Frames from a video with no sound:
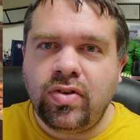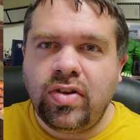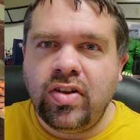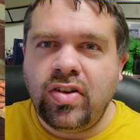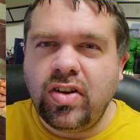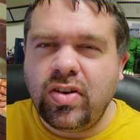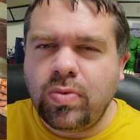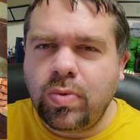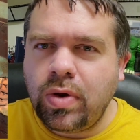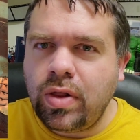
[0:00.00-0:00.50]
He's
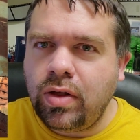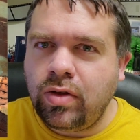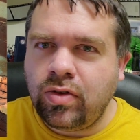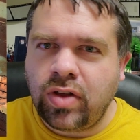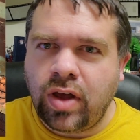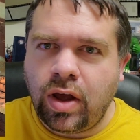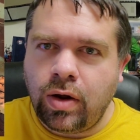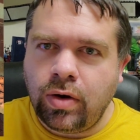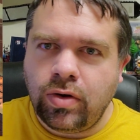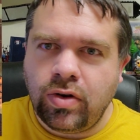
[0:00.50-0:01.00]
just one of those
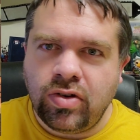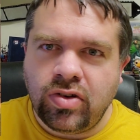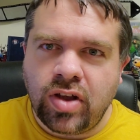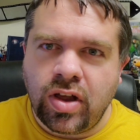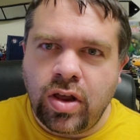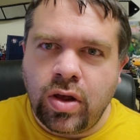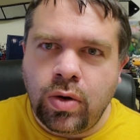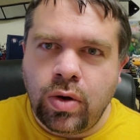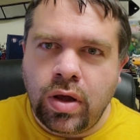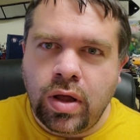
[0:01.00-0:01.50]
characters
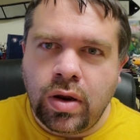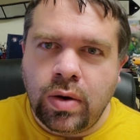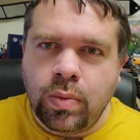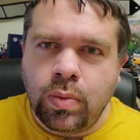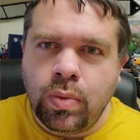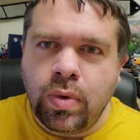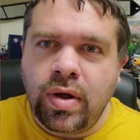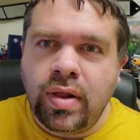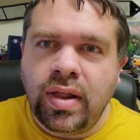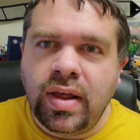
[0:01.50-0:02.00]
that you can
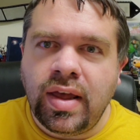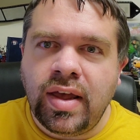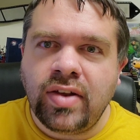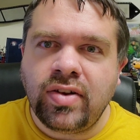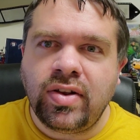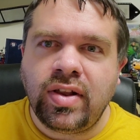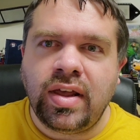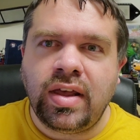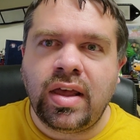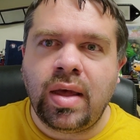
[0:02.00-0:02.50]
really
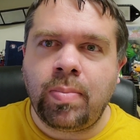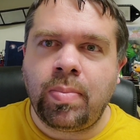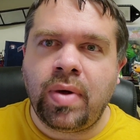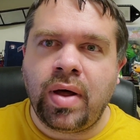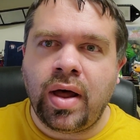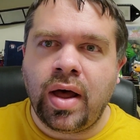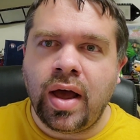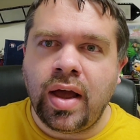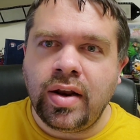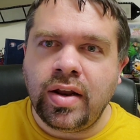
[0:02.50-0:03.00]
easily get
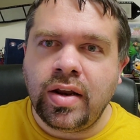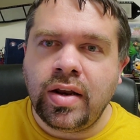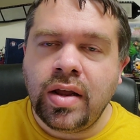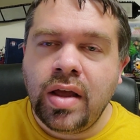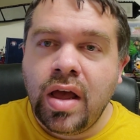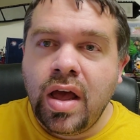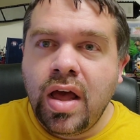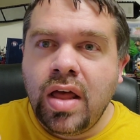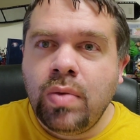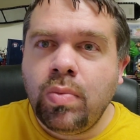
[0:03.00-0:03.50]
behind. And
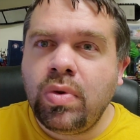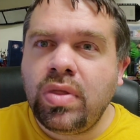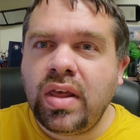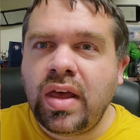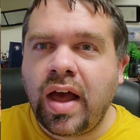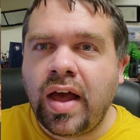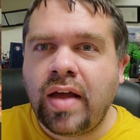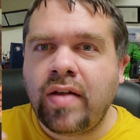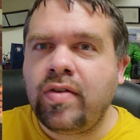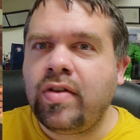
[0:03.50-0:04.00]
one thing
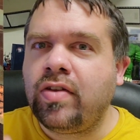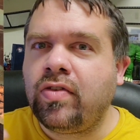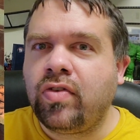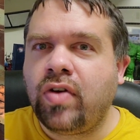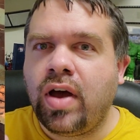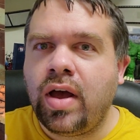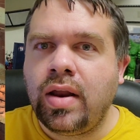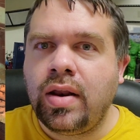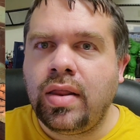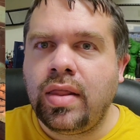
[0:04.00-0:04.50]
I just
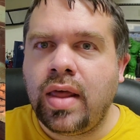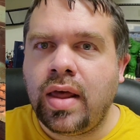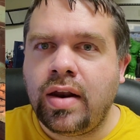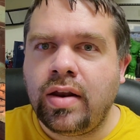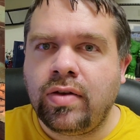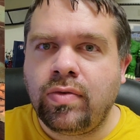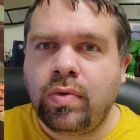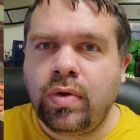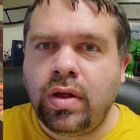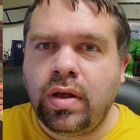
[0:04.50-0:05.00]
find that
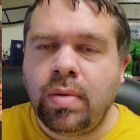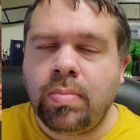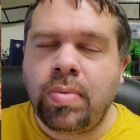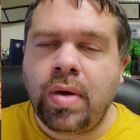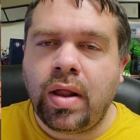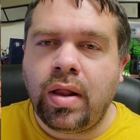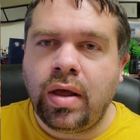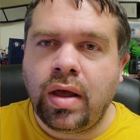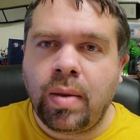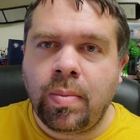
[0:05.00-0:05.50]
is really
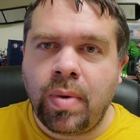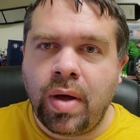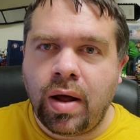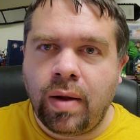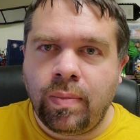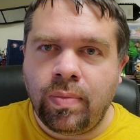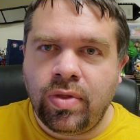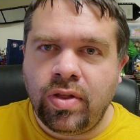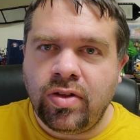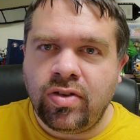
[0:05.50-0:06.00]
compelling
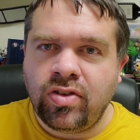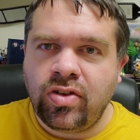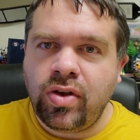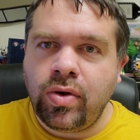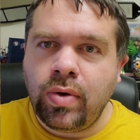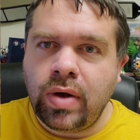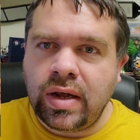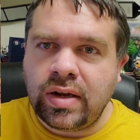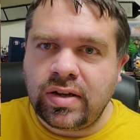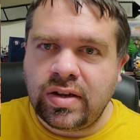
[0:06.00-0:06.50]
about this
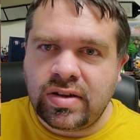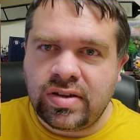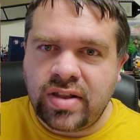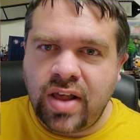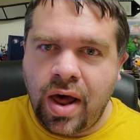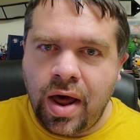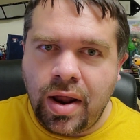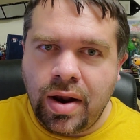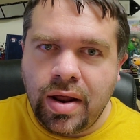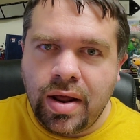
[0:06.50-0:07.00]
series is
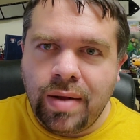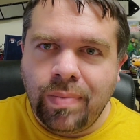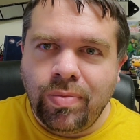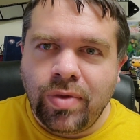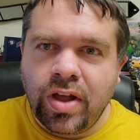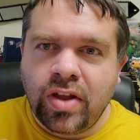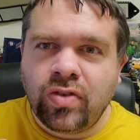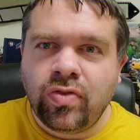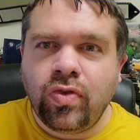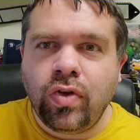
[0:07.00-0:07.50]
that
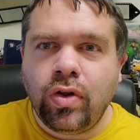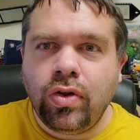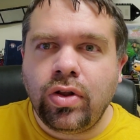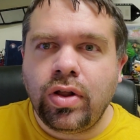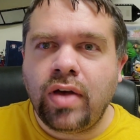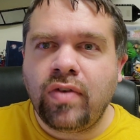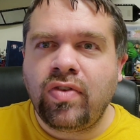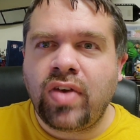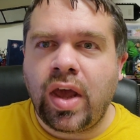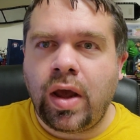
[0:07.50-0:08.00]
it's filled
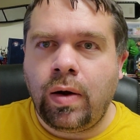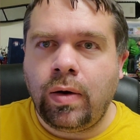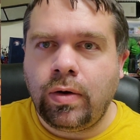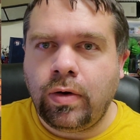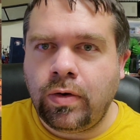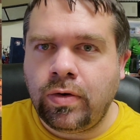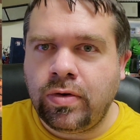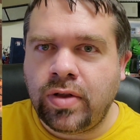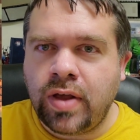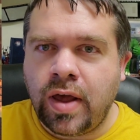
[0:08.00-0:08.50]
of
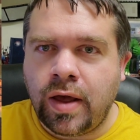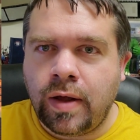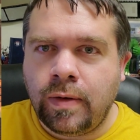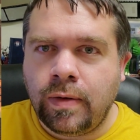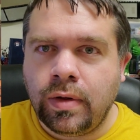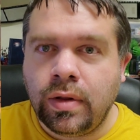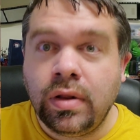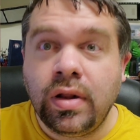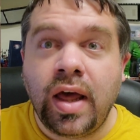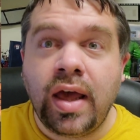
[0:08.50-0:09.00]
characters that
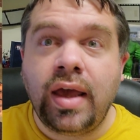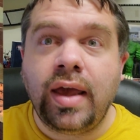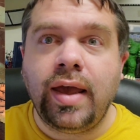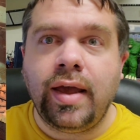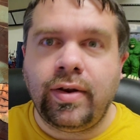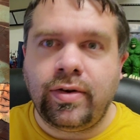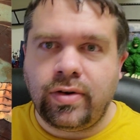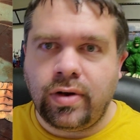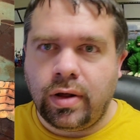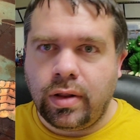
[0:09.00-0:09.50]
like
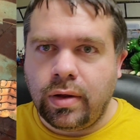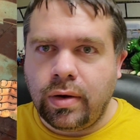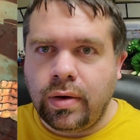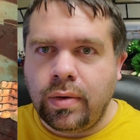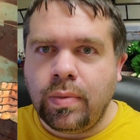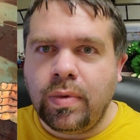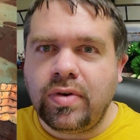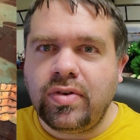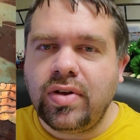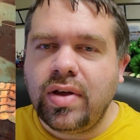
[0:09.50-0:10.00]
each other,
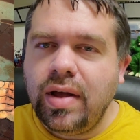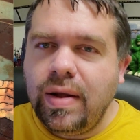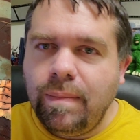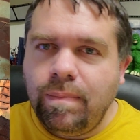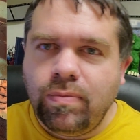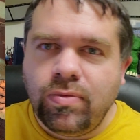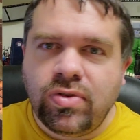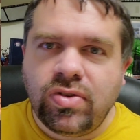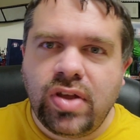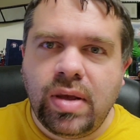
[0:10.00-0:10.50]
which
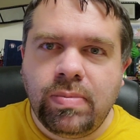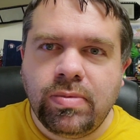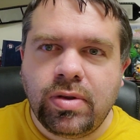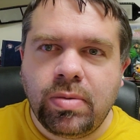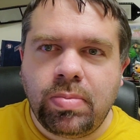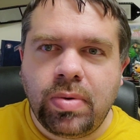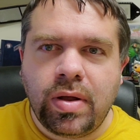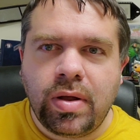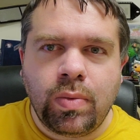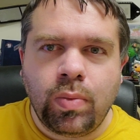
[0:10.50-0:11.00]
seems a
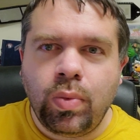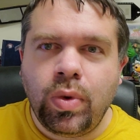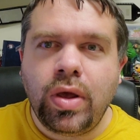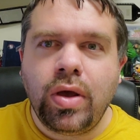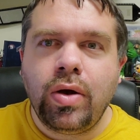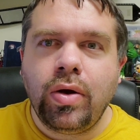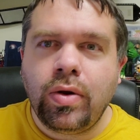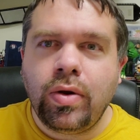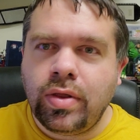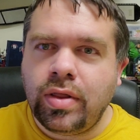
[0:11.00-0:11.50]
bit
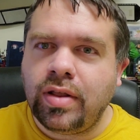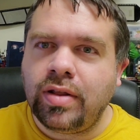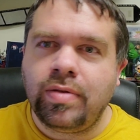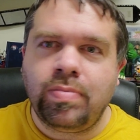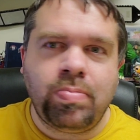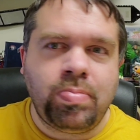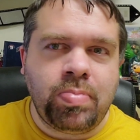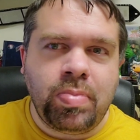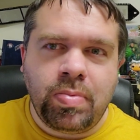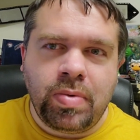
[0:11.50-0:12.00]
weird to
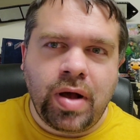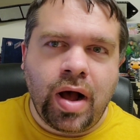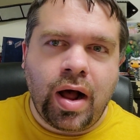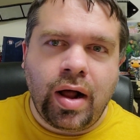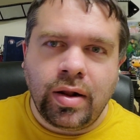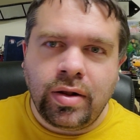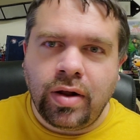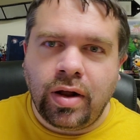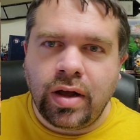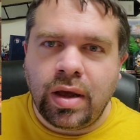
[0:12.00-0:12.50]

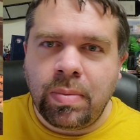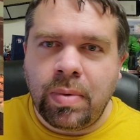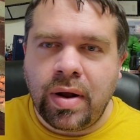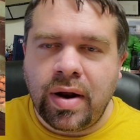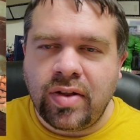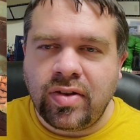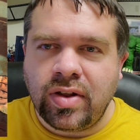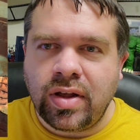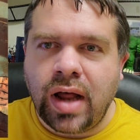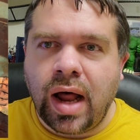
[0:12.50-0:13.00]
talk about
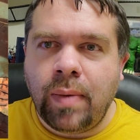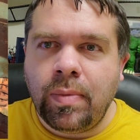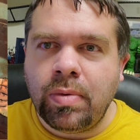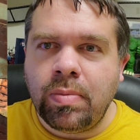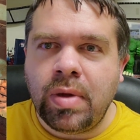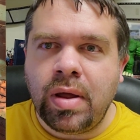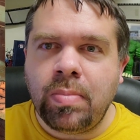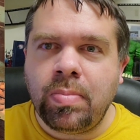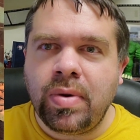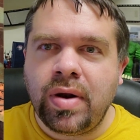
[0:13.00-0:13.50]
as a
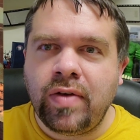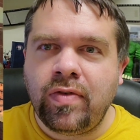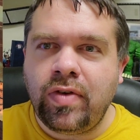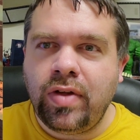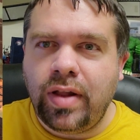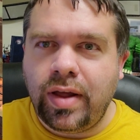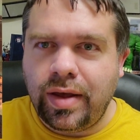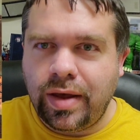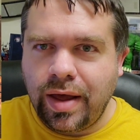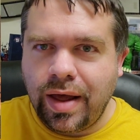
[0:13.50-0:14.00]
compliment, but I
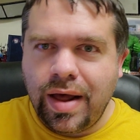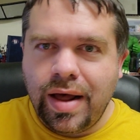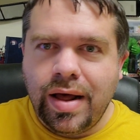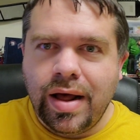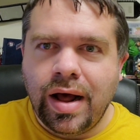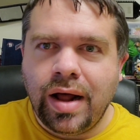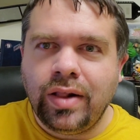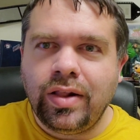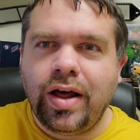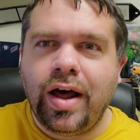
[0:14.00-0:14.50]
feel like
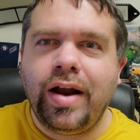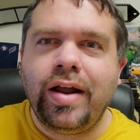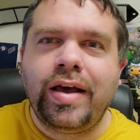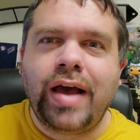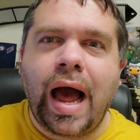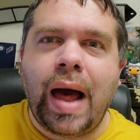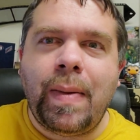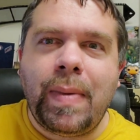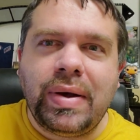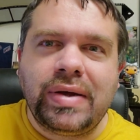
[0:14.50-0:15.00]
a lot of
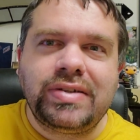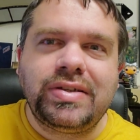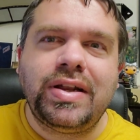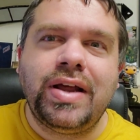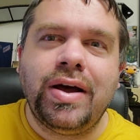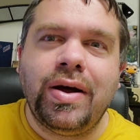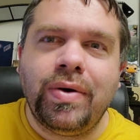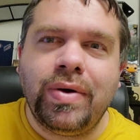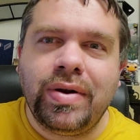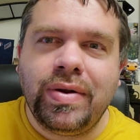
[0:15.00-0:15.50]
comics
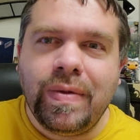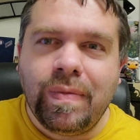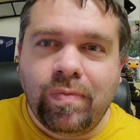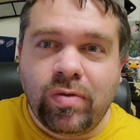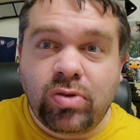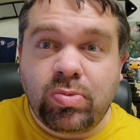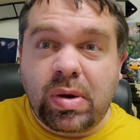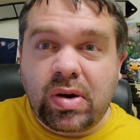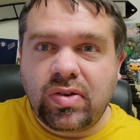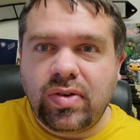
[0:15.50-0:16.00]
now, and
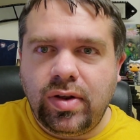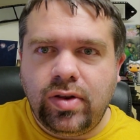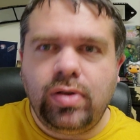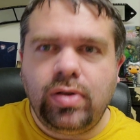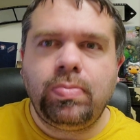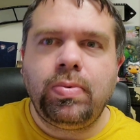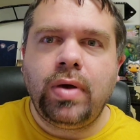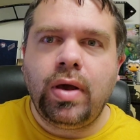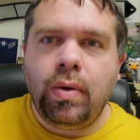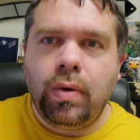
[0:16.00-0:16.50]
especially
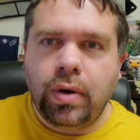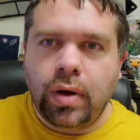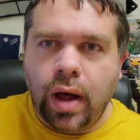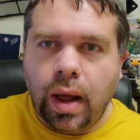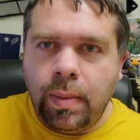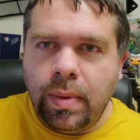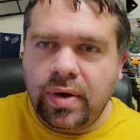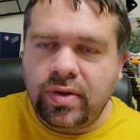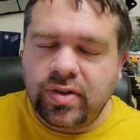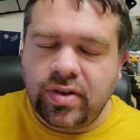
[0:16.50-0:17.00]
superhero
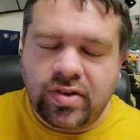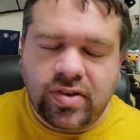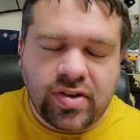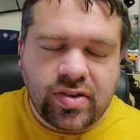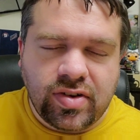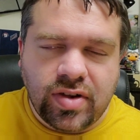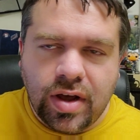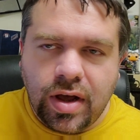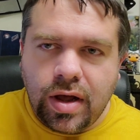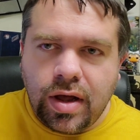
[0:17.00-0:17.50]
comics, it's
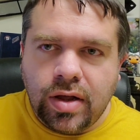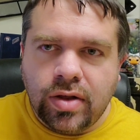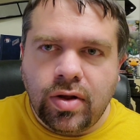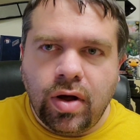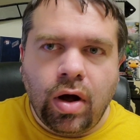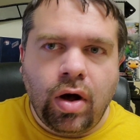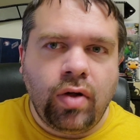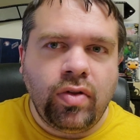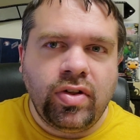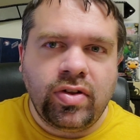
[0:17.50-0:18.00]
just
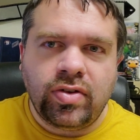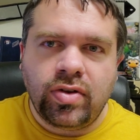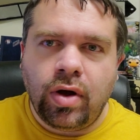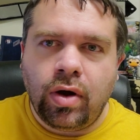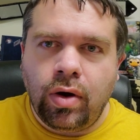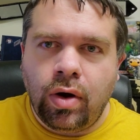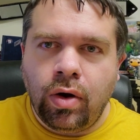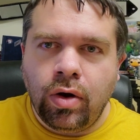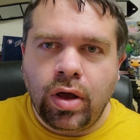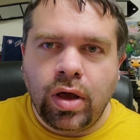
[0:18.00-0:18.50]
all this
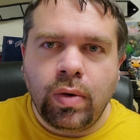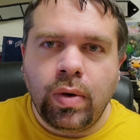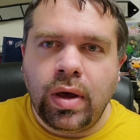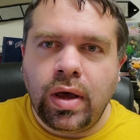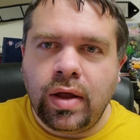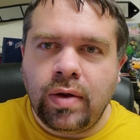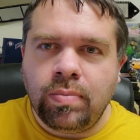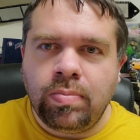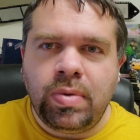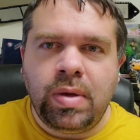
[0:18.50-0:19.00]
arguing
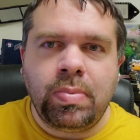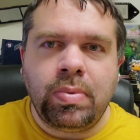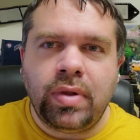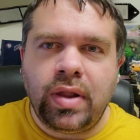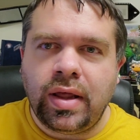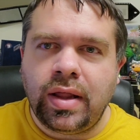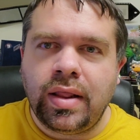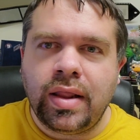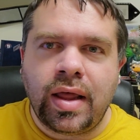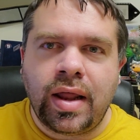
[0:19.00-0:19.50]
and people
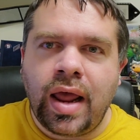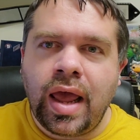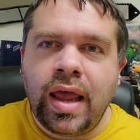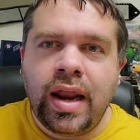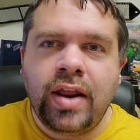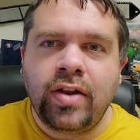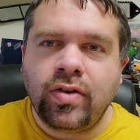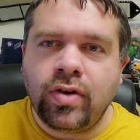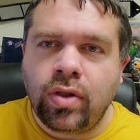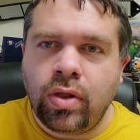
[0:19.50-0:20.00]
that hate
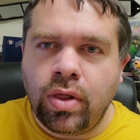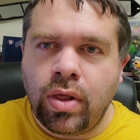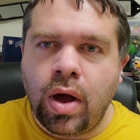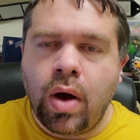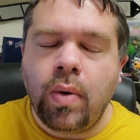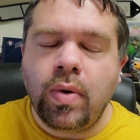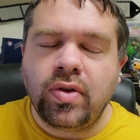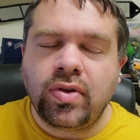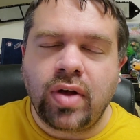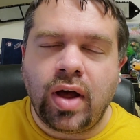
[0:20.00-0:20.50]
each other, that
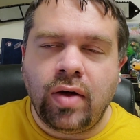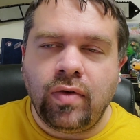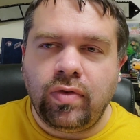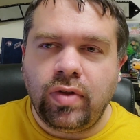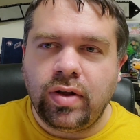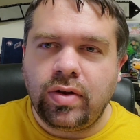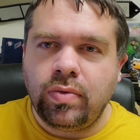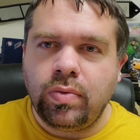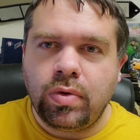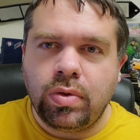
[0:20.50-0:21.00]
always
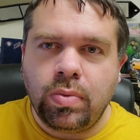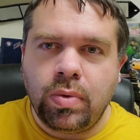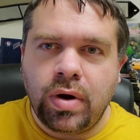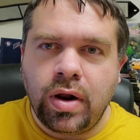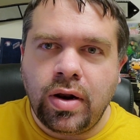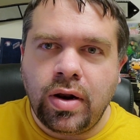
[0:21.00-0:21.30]
conflict with one